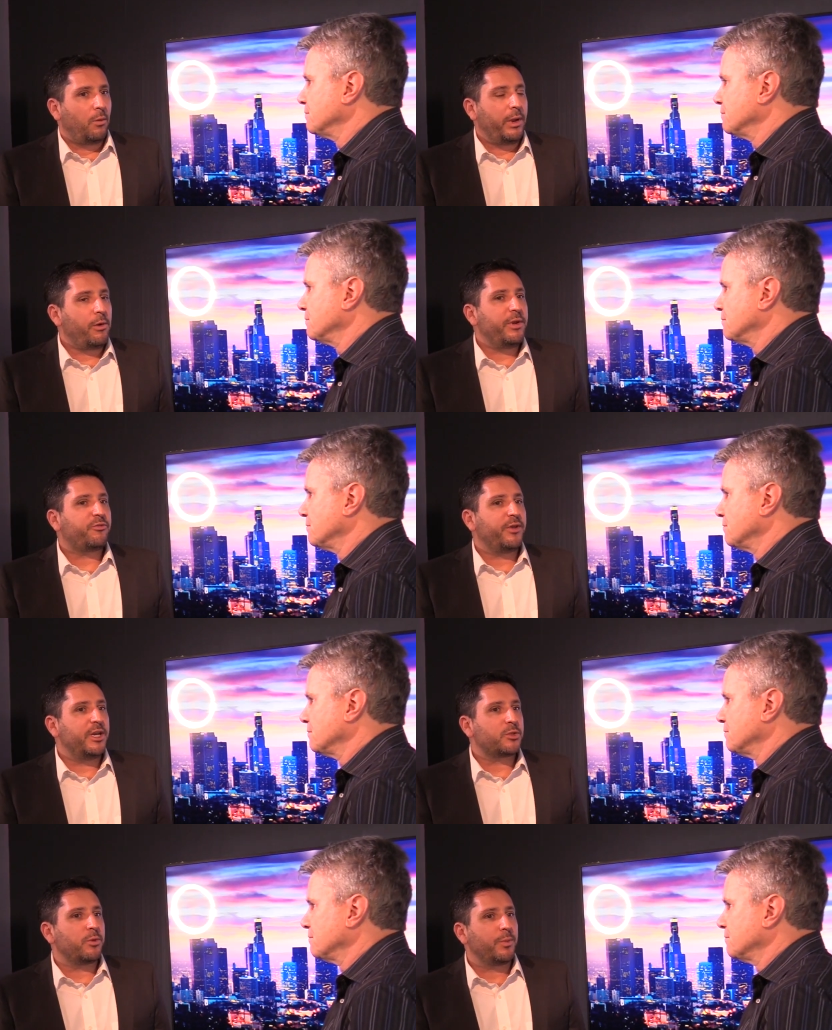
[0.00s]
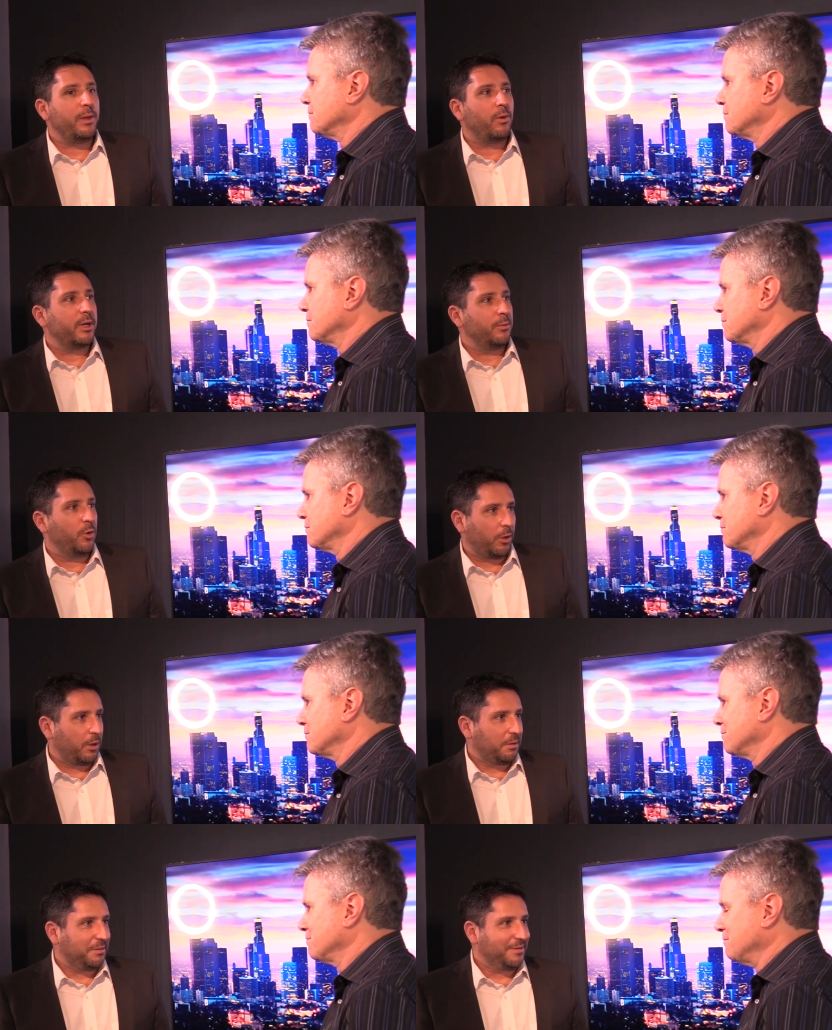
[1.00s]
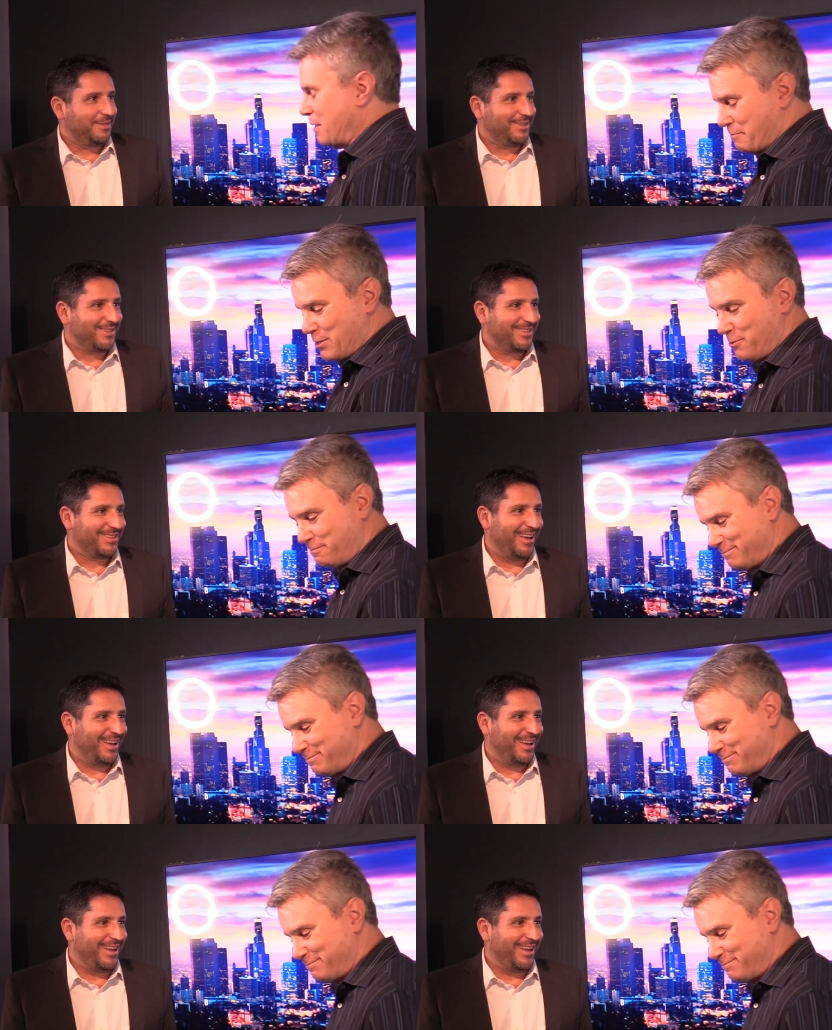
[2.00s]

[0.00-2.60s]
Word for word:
Speaker 1: We always finish with me wanting more. Yeah, me too.